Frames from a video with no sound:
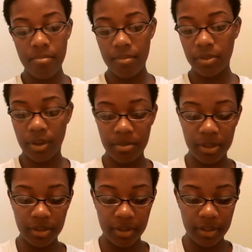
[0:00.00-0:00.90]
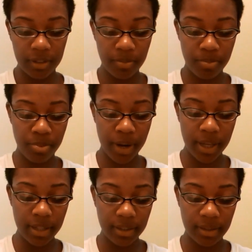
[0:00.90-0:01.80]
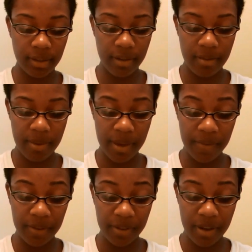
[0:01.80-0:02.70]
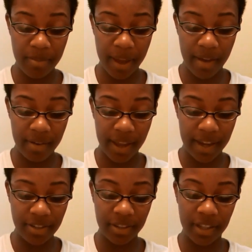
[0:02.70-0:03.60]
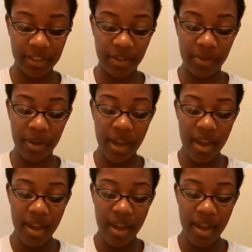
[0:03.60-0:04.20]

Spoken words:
So I'm just going to spray some, if it'll come out actually. So